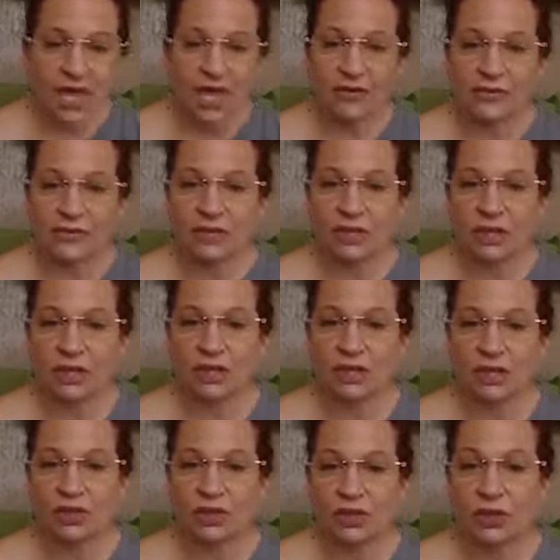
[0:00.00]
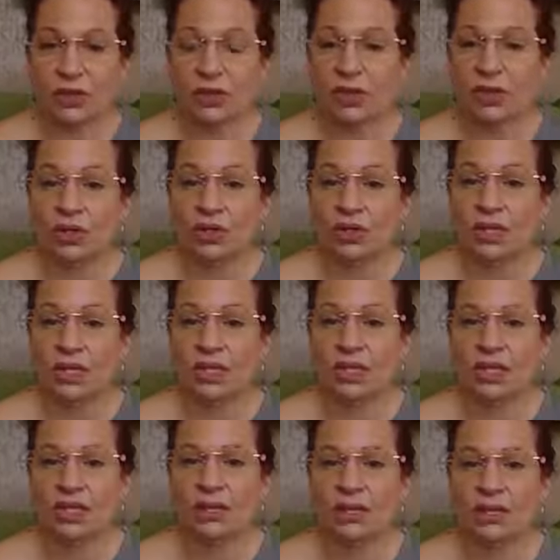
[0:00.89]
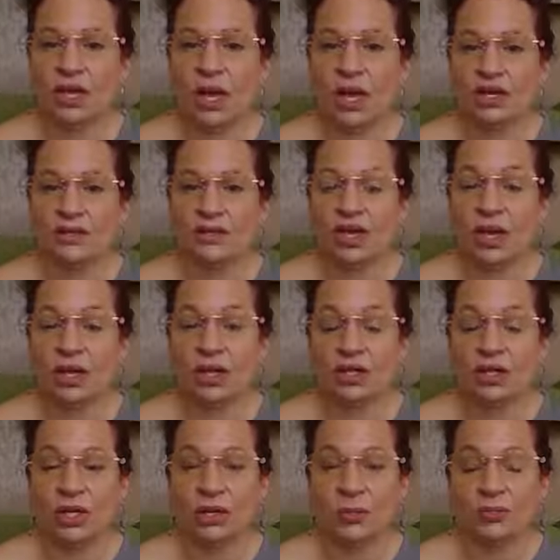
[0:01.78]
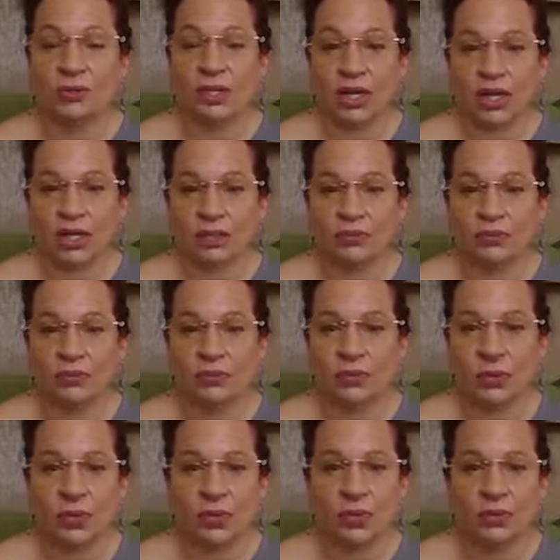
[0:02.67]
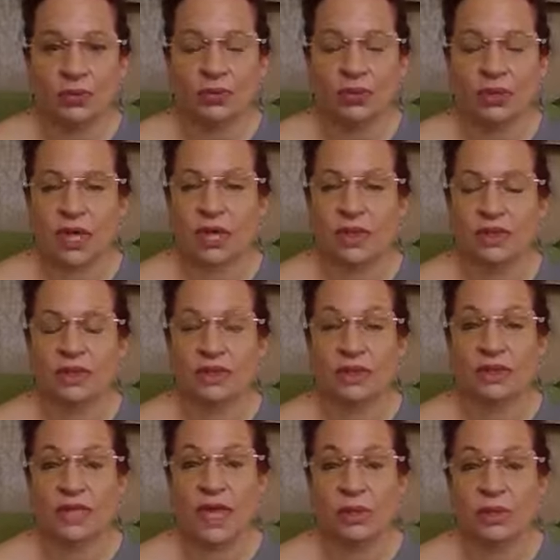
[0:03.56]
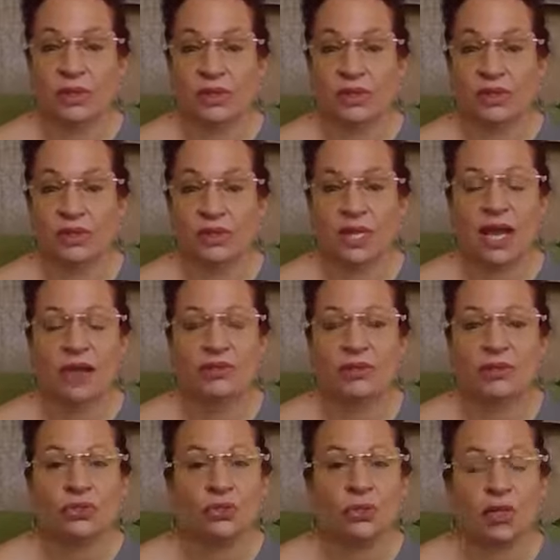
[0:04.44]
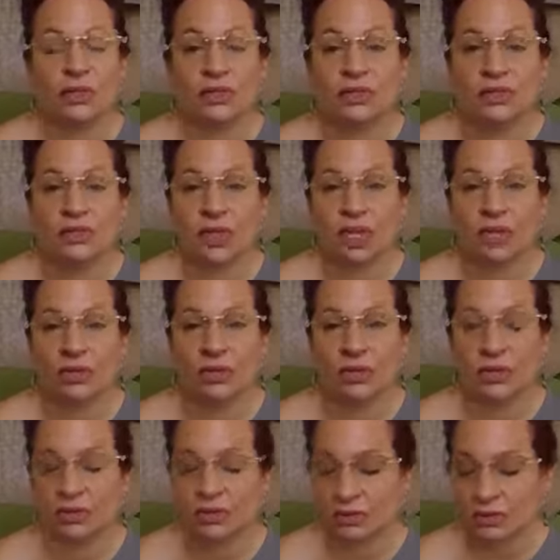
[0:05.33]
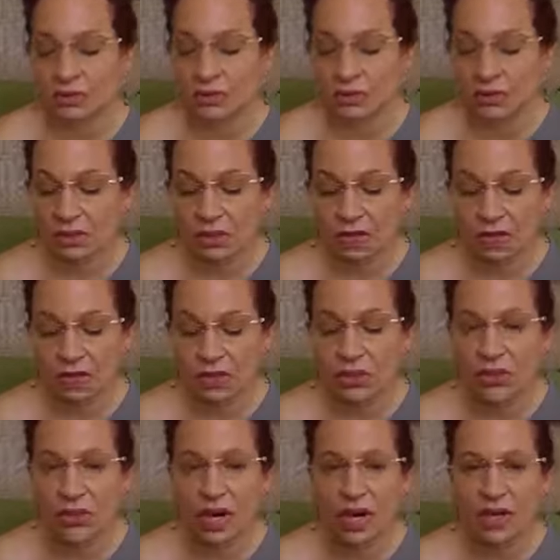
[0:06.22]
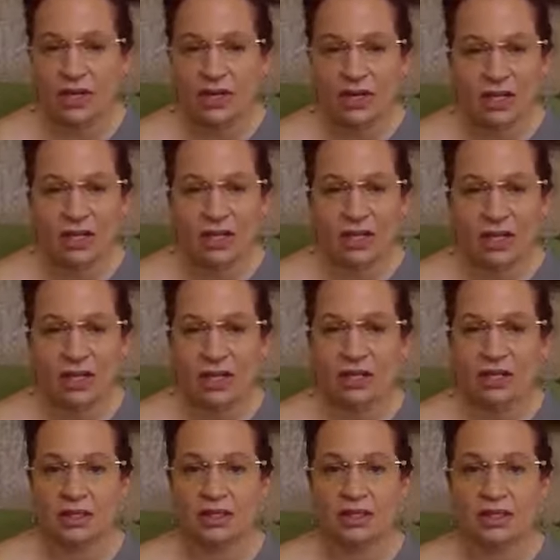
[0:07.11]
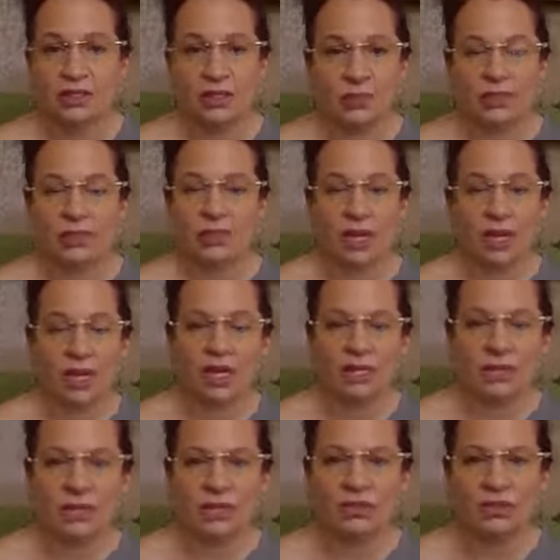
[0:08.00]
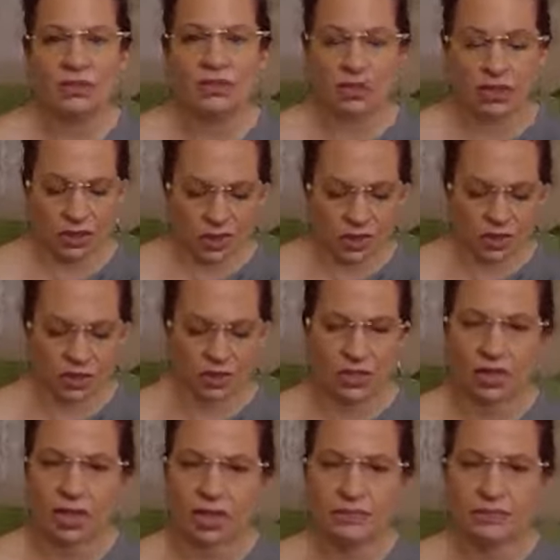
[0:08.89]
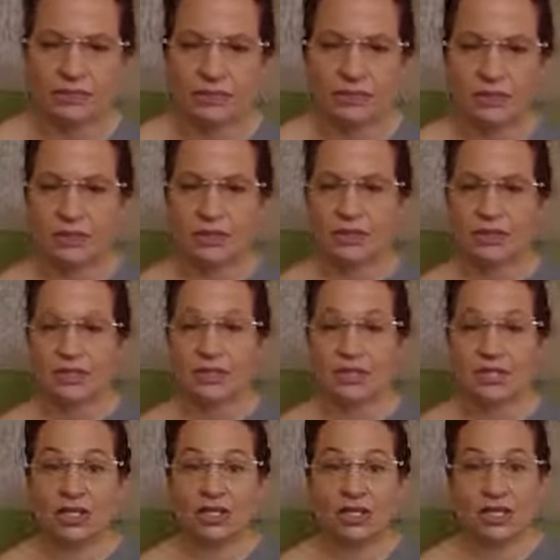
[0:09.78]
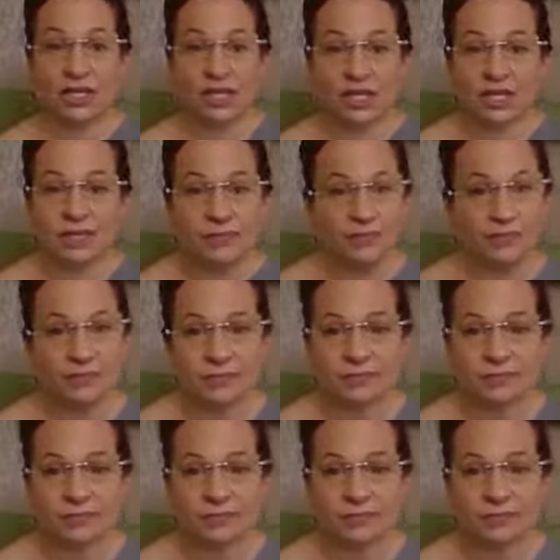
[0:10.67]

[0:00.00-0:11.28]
I feel like that the God has got another plan for you. That that one didn't have the strength to stand on. You know, I some of it I, I just felt like it had um, deteriorated.